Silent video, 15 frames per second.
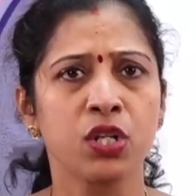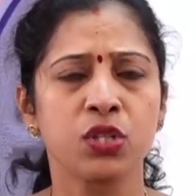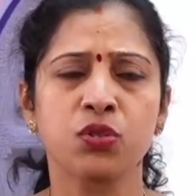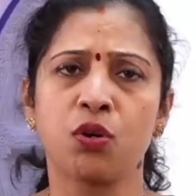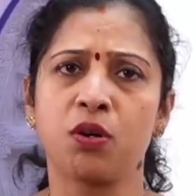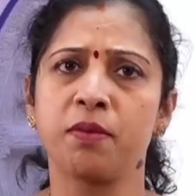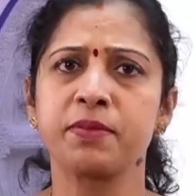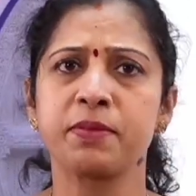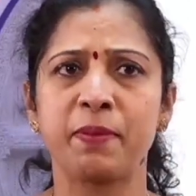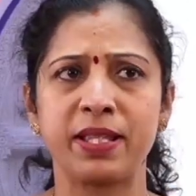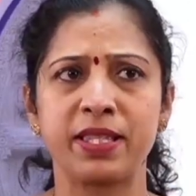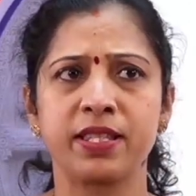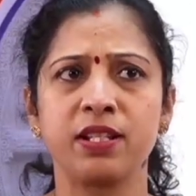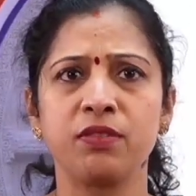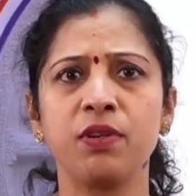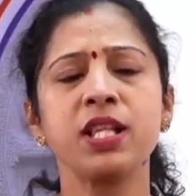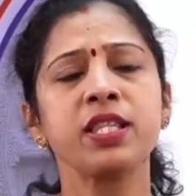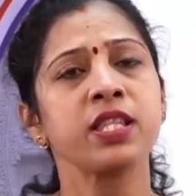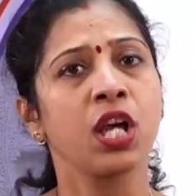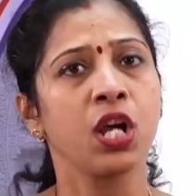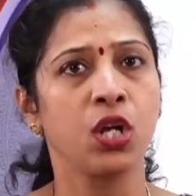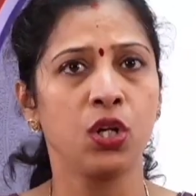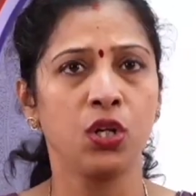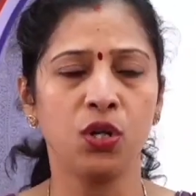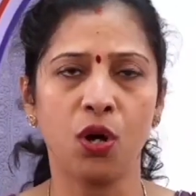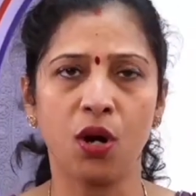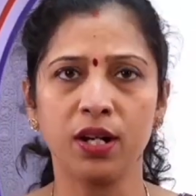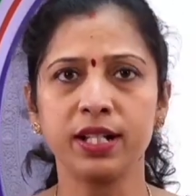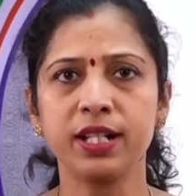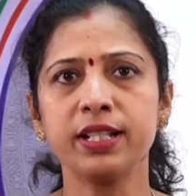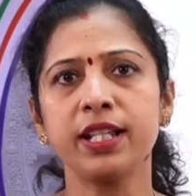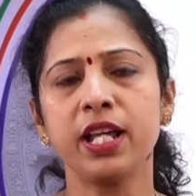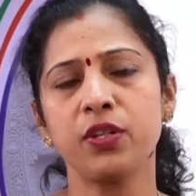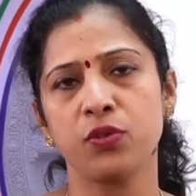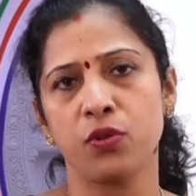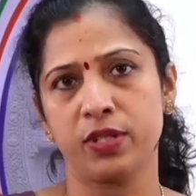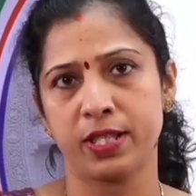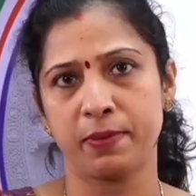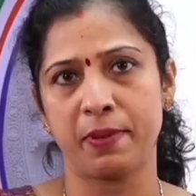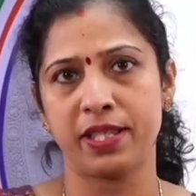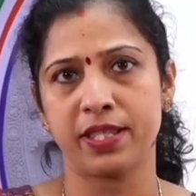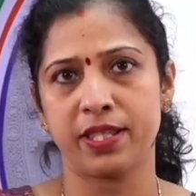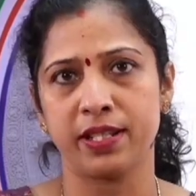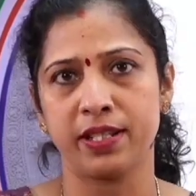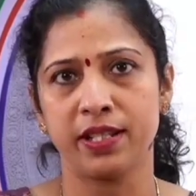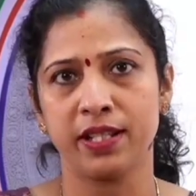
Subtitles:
Soham's pencil was longer than Rohan's pencil.